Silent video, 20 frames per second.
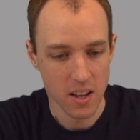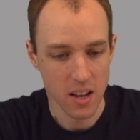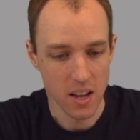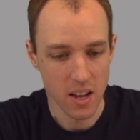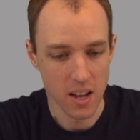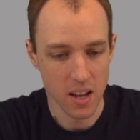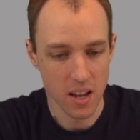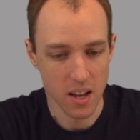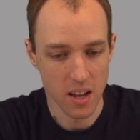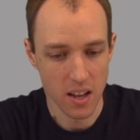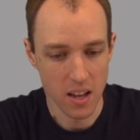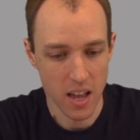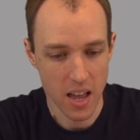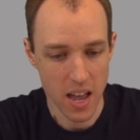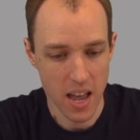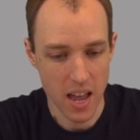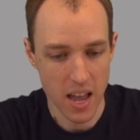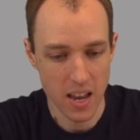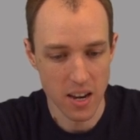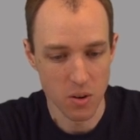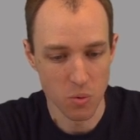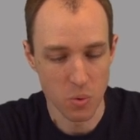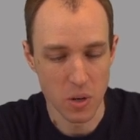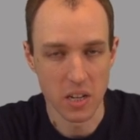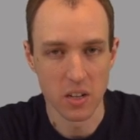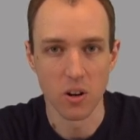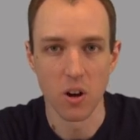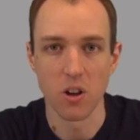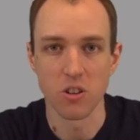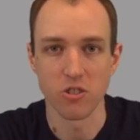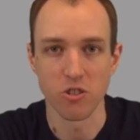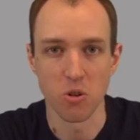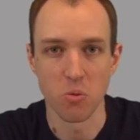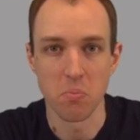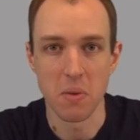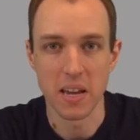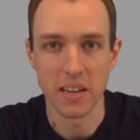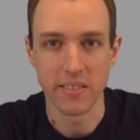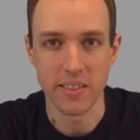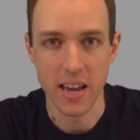Uh, and we can also
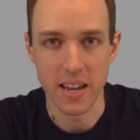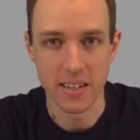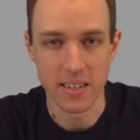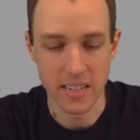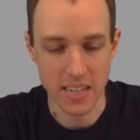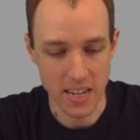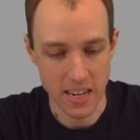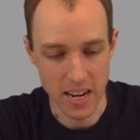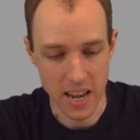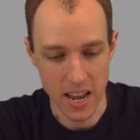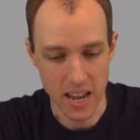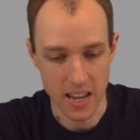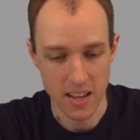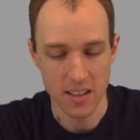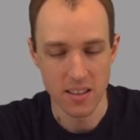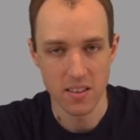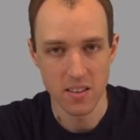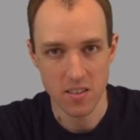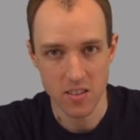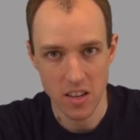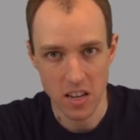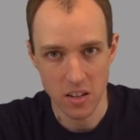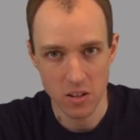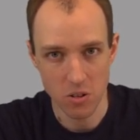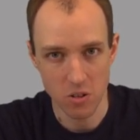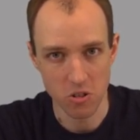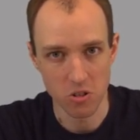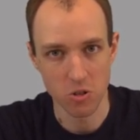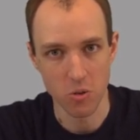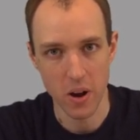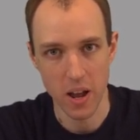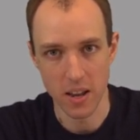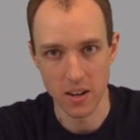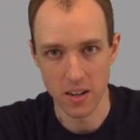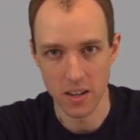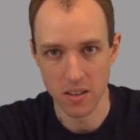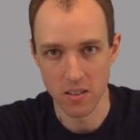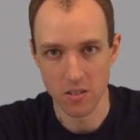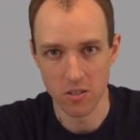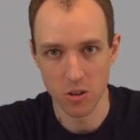make that D N A
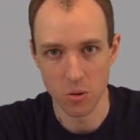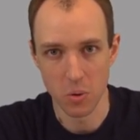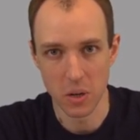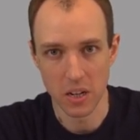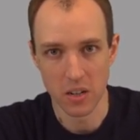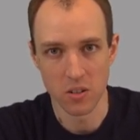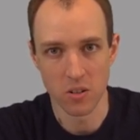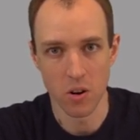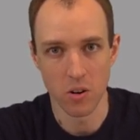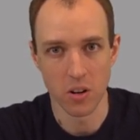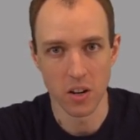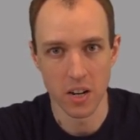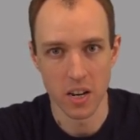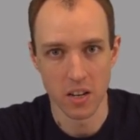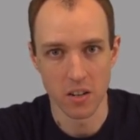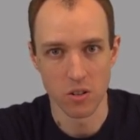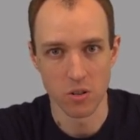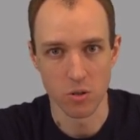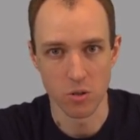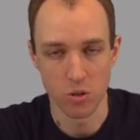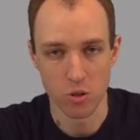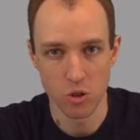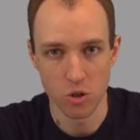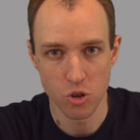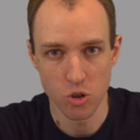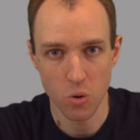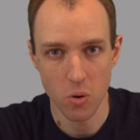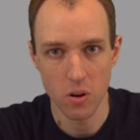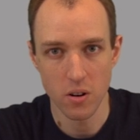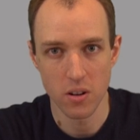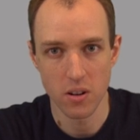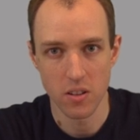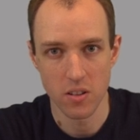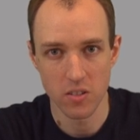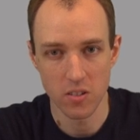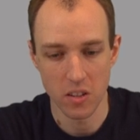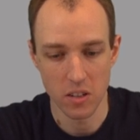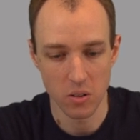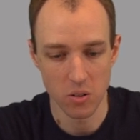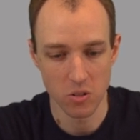single-stranded. So we can turn it into short,
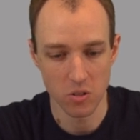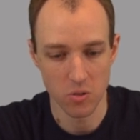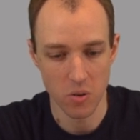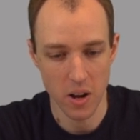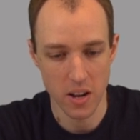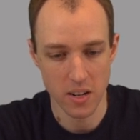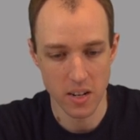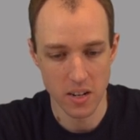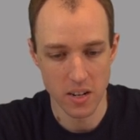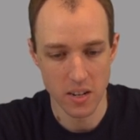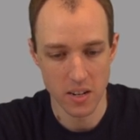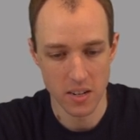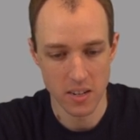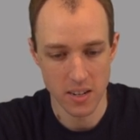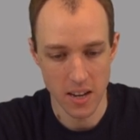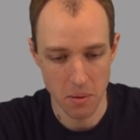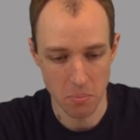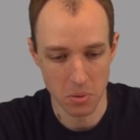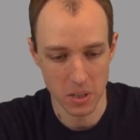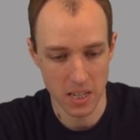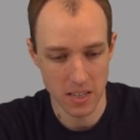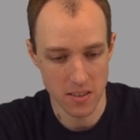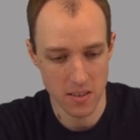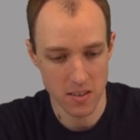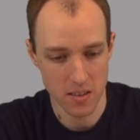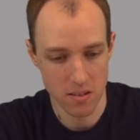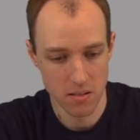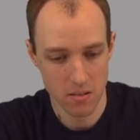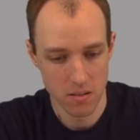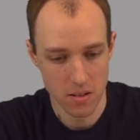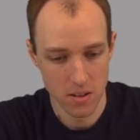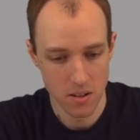single-stranded templates.